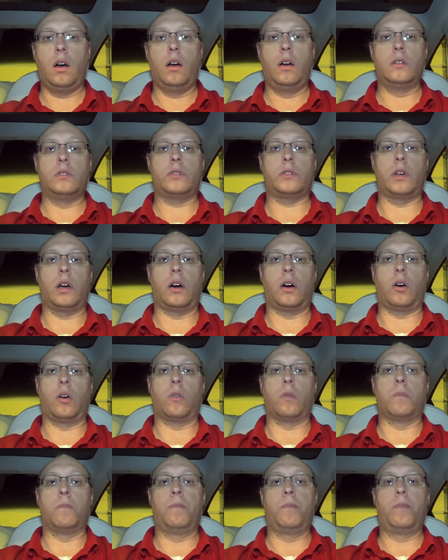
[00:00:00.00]

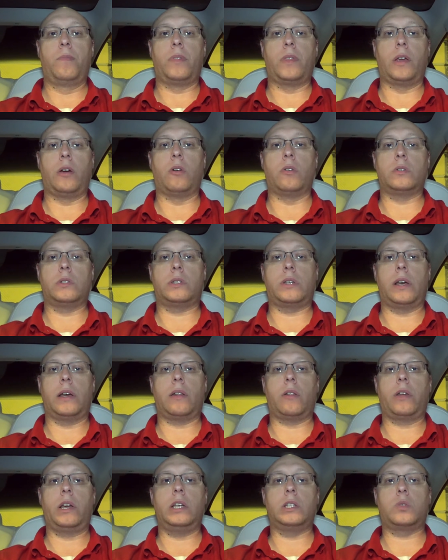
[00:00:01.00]
So there was
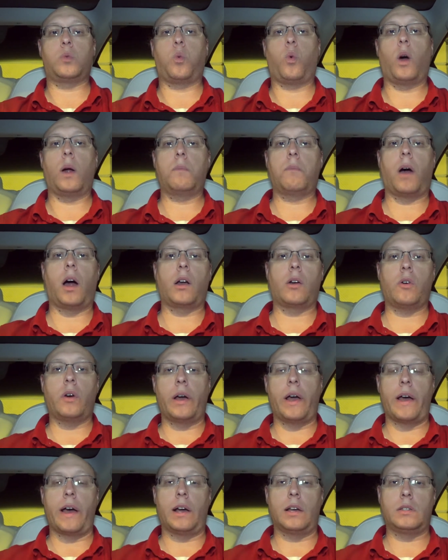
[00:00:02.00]
at least one Model
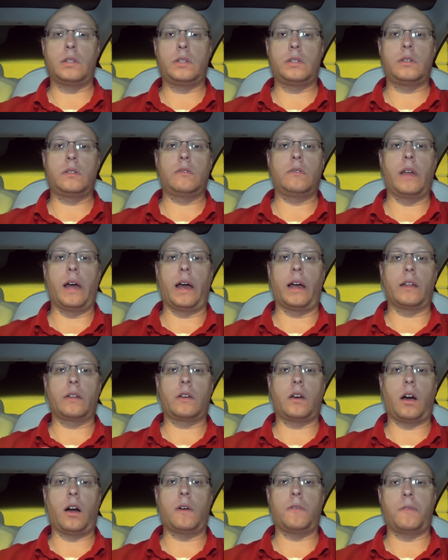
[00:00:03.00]
S that
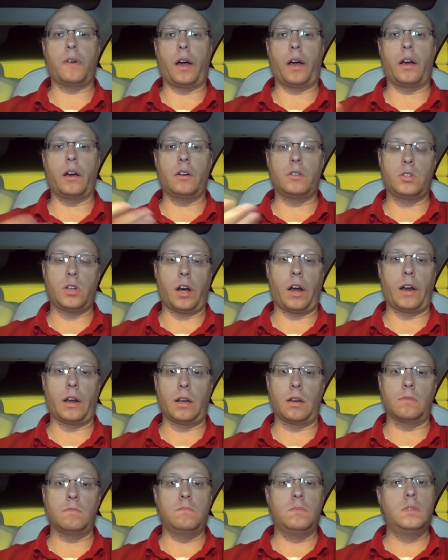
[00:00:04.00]
caught fire in
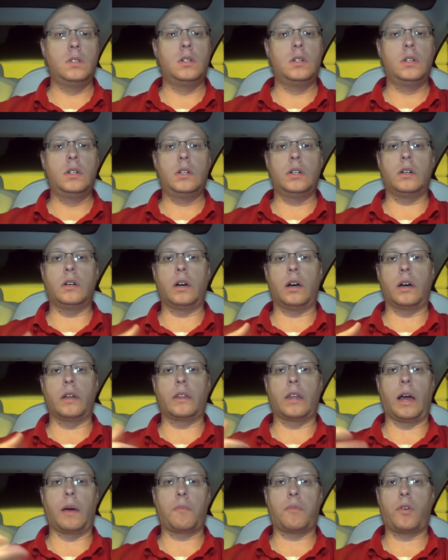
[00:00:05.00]
China.
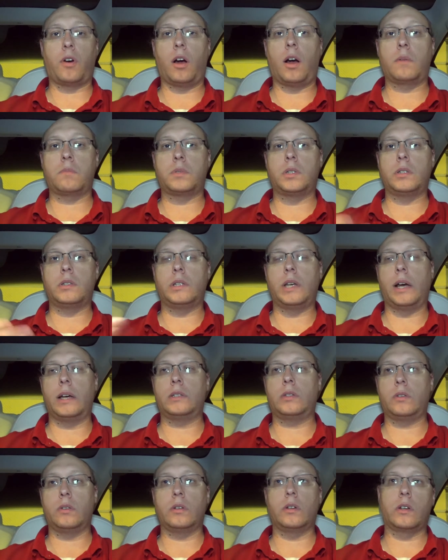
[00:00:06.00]
That prompted
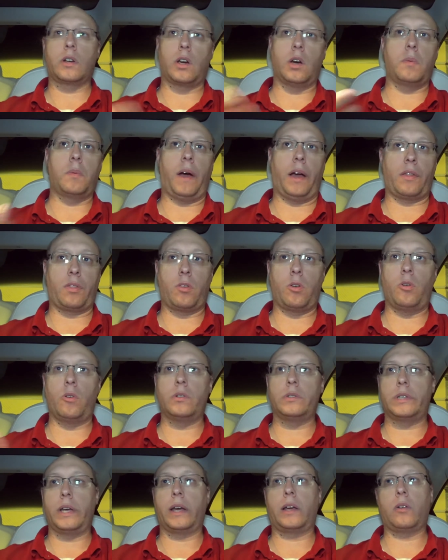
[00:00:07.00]
Tesla to go back through
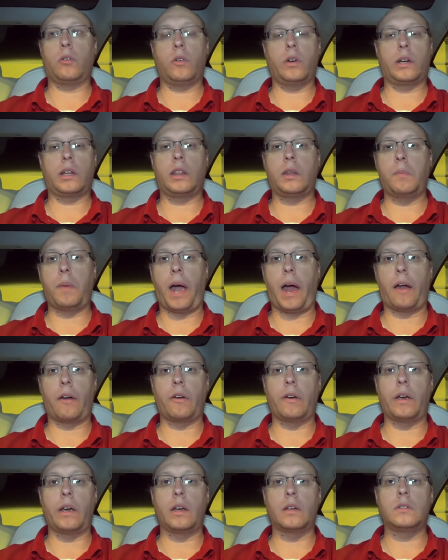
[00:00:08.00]
and take a look at the
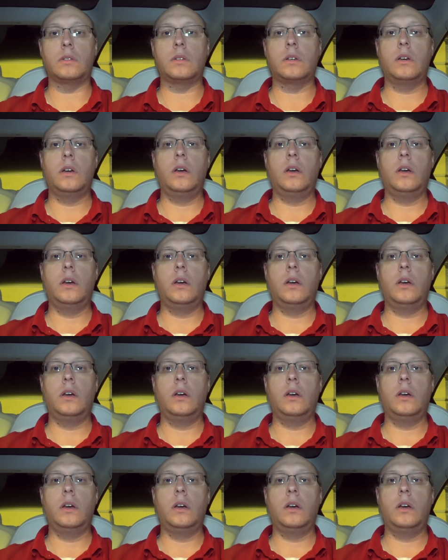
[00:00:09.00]
batteries